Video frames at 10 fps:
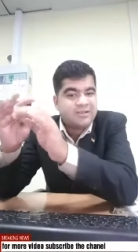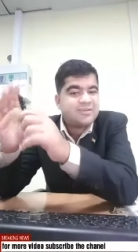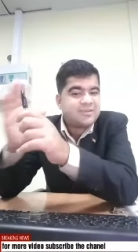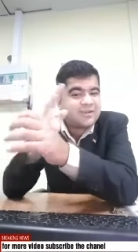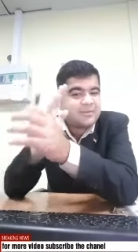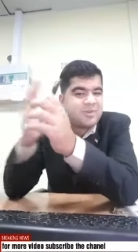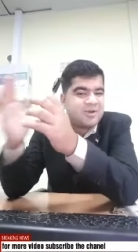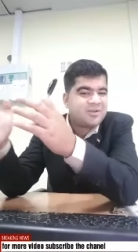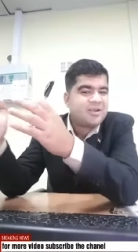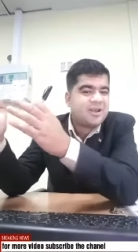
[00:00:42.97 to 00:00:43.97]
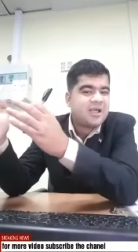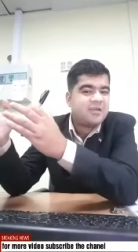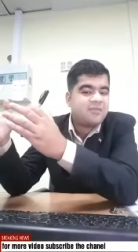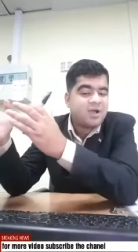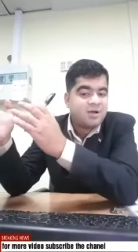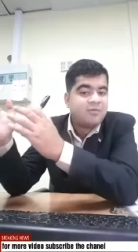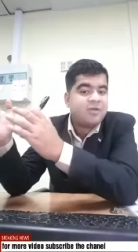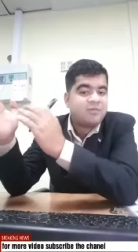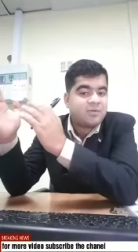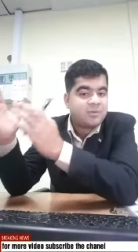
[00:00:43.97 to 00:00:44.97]
just take the personal life
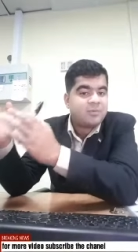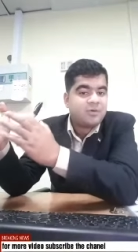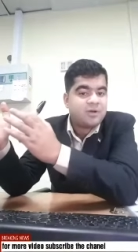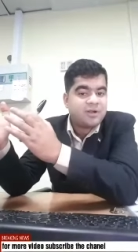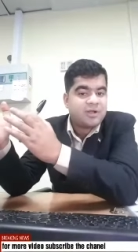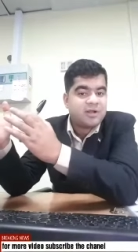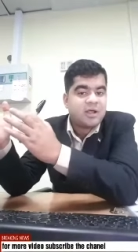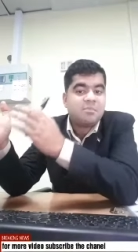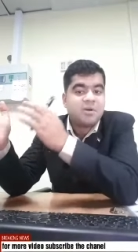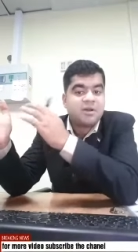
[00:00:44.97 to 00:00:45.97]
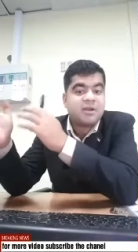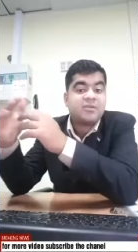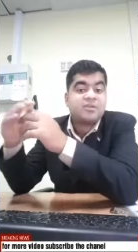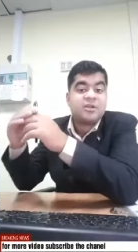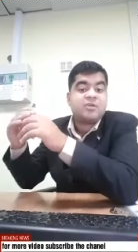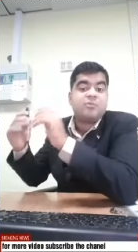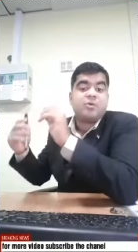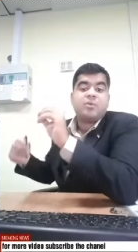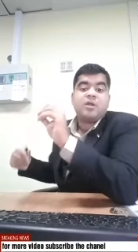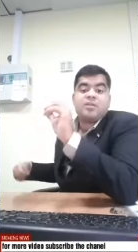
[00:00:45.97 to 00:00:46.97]
away from the political life but instead of
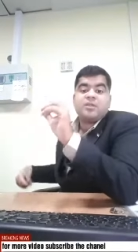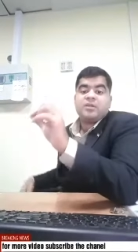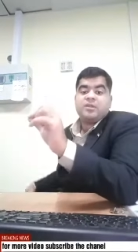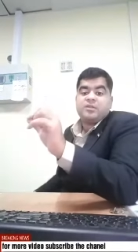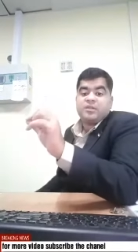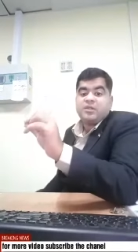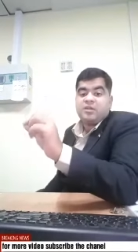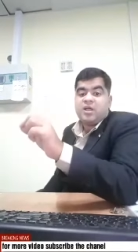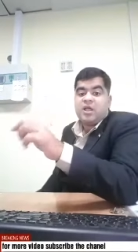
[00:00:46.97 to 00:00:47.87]
people are saying this thing